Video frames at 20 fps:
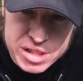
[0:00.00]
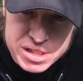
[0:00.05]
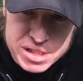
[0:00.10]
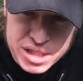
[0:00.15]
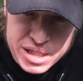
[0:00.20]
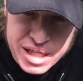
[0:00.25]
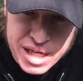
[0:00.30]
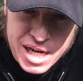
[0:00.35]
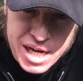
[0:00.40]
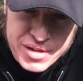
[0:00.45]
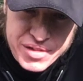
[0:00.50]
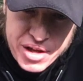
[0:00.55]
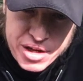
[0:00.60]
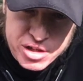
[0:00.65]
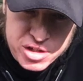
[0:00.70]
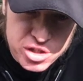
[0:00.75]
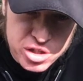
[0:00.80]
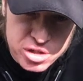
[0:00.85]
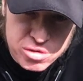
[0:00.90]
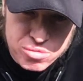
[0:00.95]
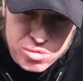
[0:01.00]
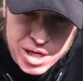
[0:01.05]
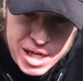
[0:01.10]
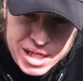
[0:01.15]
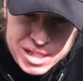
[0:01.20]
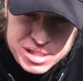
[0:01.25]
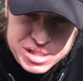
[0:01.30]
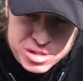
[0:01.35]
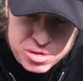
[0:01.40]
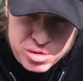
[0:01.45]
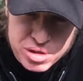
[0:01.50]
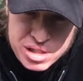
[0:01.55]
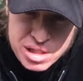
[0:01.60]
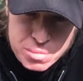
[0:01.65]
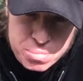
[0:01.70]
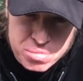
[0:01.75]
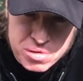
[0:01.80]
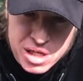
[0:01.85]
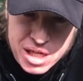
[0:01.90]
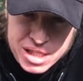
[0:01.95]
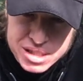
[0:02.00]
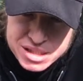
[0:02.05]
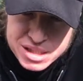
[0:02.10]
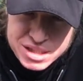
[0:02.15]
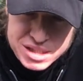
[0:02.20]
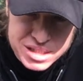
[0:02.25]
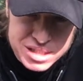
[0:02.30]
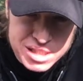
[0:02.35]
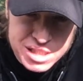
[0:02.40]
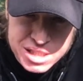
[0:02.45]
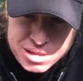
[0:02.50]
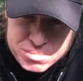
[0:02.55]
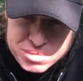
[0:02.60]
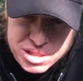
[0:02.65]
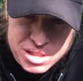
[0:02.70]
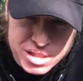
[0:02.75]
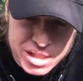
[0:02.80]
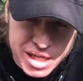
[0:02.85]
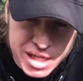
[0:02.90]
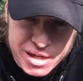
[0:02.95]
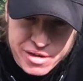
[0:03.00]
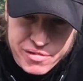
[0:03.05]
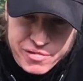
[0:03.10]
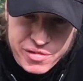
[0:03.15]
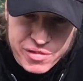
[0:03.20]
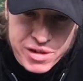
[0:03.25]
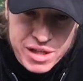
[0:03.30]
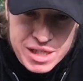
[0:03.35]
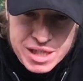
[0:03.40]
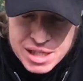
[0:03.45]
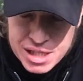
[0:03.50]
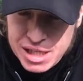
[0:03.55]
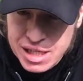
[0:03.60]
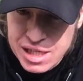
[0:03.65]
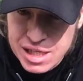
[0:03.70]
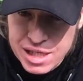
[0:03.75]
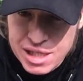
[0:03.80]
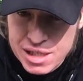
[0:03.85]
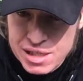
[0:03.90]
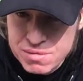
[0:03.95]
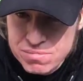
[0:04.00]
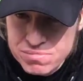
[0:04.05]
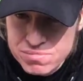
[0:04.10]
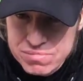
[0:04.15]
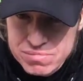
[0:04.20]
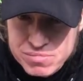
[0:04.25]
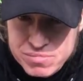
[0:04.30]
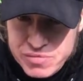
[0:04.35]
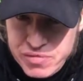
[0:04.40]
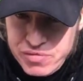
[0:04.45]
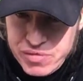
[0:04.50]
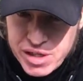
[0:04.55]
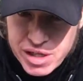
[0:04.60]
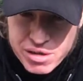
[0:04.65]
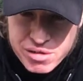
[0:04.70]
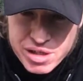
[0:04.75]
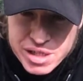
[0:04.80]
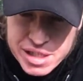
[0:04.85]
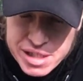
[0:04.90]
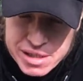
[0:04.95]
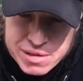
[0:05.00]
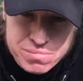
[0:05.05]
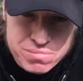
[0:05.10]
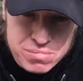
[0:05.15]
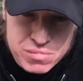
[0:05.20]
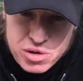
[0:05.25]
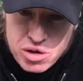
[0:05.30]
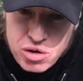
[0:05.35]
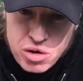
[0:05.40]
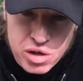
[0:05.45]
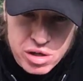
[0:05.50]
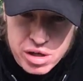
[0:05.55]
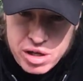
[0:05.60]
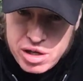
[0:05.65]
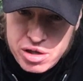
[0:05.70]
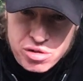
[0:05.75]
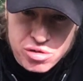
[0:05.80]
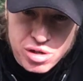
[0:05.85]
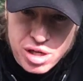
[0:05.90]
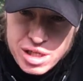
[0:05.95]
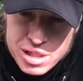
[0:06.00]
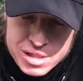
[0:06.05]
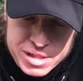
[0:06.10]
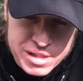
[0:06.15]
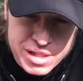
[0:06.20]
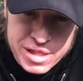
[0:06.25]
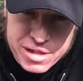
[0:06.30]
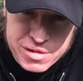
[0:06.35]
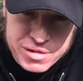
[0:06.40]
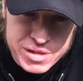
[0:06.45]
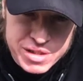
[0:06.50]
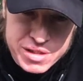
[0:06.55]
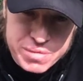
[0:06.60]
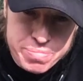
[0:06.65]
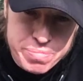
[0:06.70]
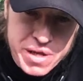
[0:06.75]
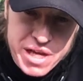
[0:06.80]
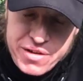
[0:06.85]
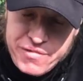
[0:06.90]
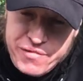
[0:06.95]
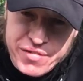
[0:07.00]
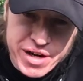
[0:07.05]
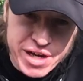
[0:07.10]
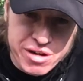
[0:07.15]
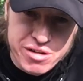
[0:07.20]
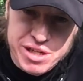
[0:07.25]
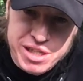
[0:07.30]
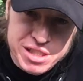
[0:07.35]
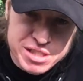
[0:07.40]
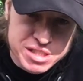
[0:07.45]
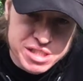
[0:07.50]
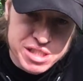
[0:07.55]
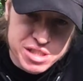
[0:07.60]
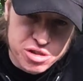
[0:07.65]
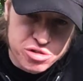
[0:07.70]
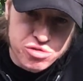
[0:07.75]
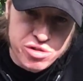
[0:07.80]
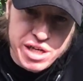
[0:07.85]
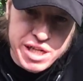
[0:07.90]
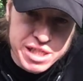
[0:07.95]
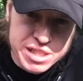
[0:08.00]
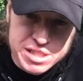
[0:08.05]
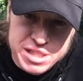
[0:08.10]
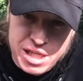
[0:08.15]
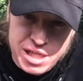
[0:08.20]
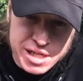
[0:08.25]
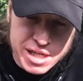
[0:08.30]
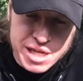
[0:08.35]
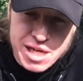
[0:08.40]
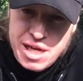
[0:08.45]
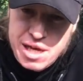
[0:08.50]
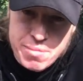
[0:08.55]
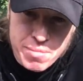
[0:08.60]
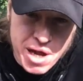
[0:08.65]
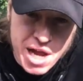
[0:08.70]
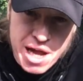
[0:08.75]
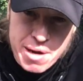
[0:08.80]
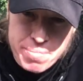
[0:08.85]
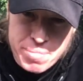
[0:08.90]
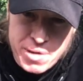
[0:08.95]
is a guy that could rise during the process. Teams are kind of very across their big variance in grades on him and